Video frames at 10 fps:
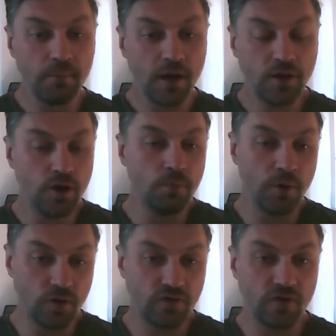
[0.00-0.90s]
new
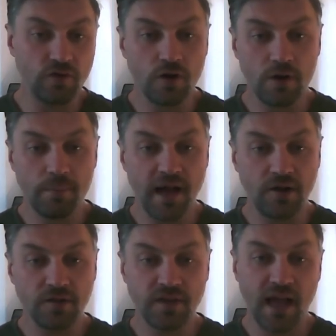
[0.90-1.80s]
books to talk
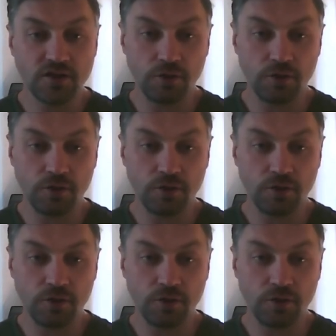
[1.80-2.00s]
about, the actual